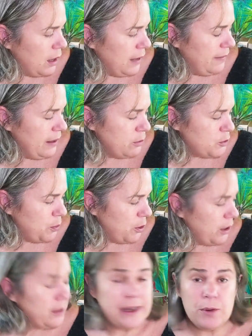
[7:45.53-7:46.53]
And that was
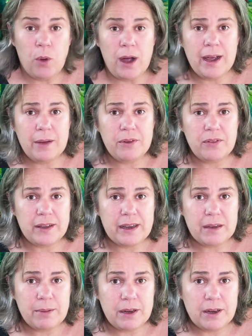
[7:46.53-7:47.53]
partly why I was
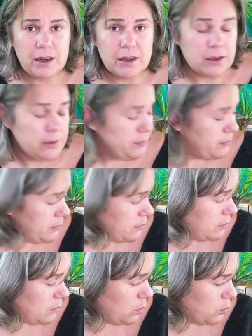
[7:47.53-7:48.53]
thinking about color,
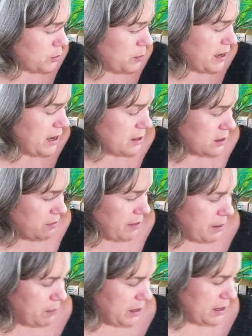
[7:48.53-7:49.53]
was because of
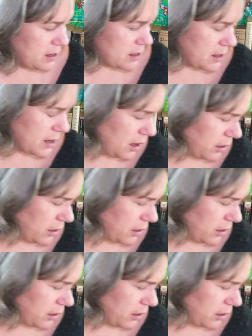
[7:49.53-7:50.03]
that, because the